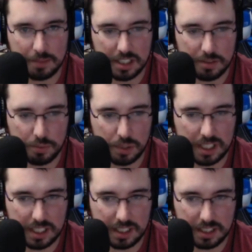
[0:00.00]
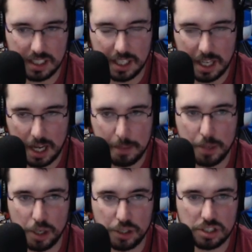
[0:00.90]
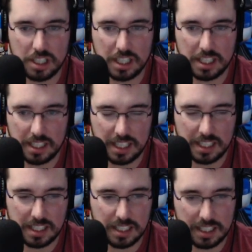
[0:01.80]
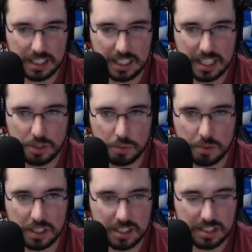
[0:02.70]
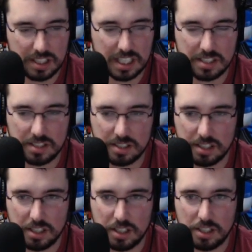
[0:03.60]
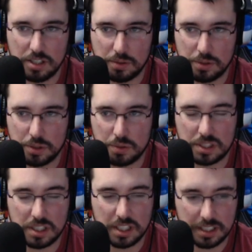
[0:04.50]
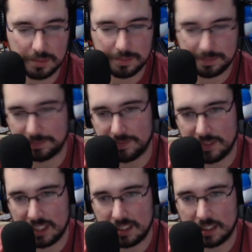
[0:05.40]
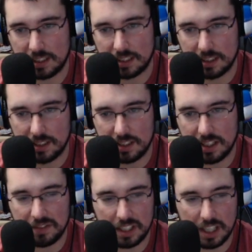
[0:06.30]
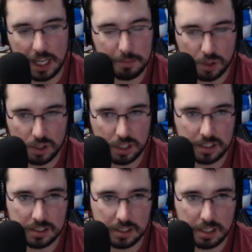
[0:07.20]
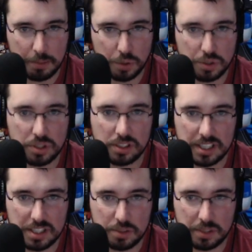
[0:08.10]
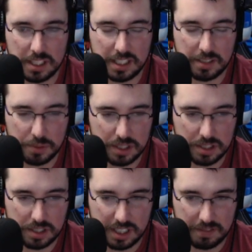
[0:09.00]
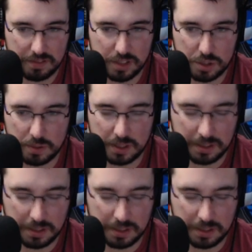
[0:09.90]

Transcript: It really immersed you in each one of the scenes, which was good. Definitely a lot more emotional in this one than it was in the first one.